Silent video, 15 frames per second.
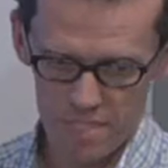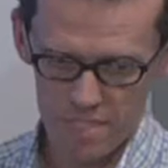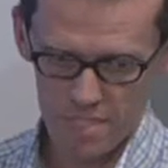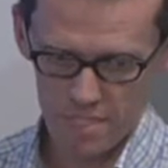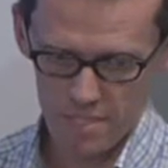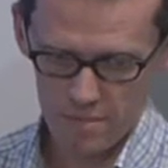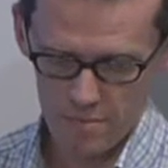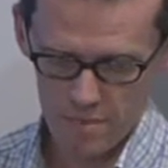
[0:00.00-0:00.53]
me
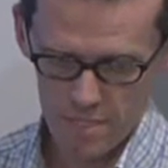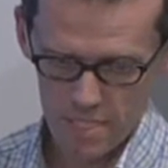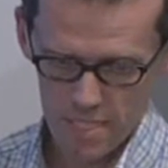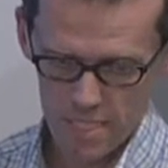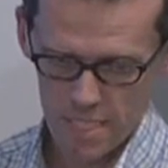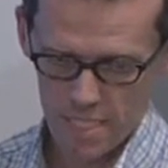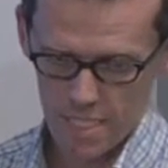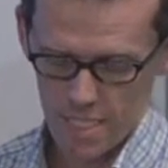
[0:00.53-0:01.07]
into
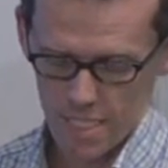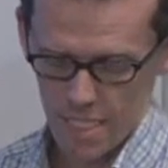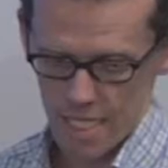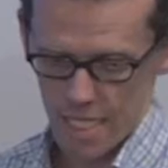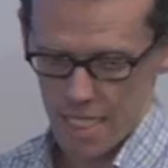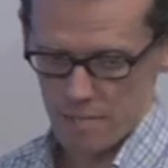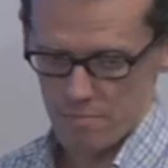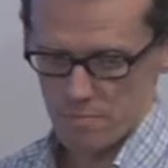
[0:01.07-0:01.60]

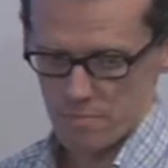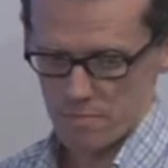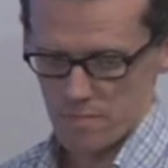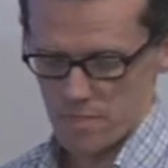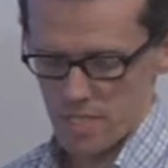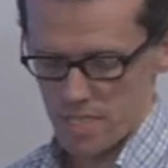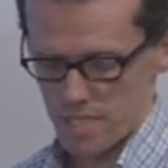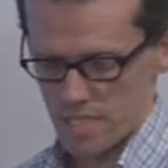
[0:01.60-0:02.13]
the
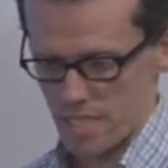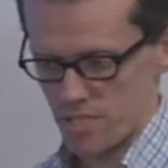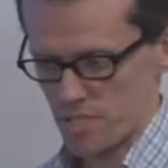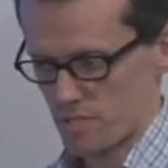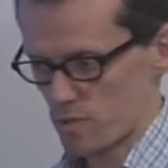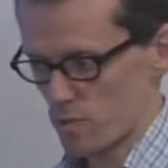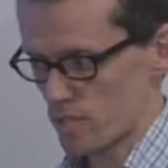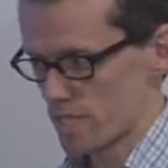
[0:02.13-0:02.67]

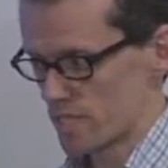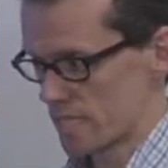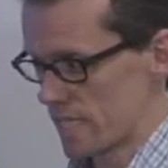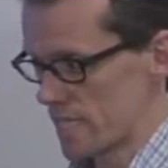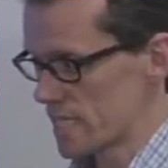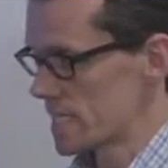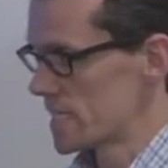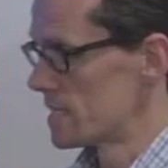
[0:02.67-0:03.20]
discussion of
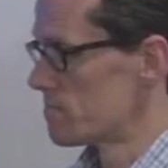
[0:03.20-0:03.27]
quality.